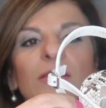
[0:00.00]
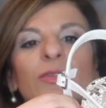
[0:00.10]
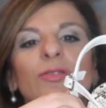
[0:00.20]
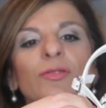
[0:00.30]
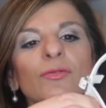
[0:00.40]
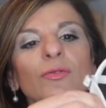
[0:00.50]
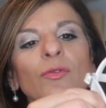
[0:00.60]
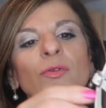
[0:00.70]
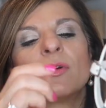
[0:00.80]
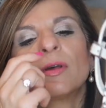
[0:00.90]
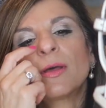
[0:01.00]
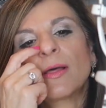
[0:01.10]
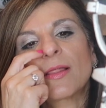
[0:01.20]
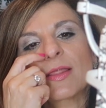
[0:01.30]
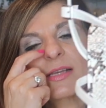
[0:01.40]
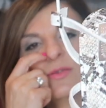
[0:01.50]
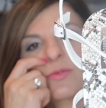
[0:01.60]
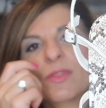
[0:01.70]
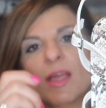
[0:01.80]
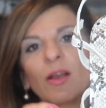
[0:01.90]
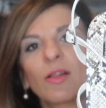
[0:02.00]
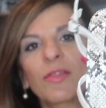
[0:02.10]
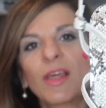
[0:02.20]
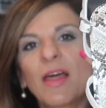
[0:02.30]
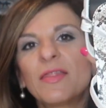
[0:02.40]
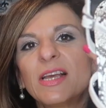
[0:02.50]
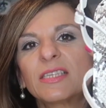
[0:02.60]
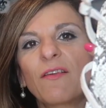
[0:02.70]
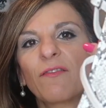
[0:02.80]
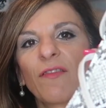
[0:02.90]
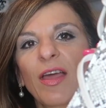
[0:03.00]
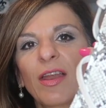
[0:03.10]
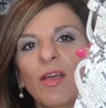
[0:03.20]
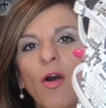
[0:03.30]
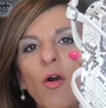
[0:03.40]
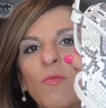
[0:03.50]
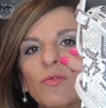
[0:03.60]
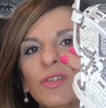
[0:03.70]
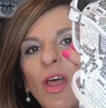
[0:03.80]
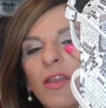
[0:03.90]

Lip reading: so that's what they look, and this very almost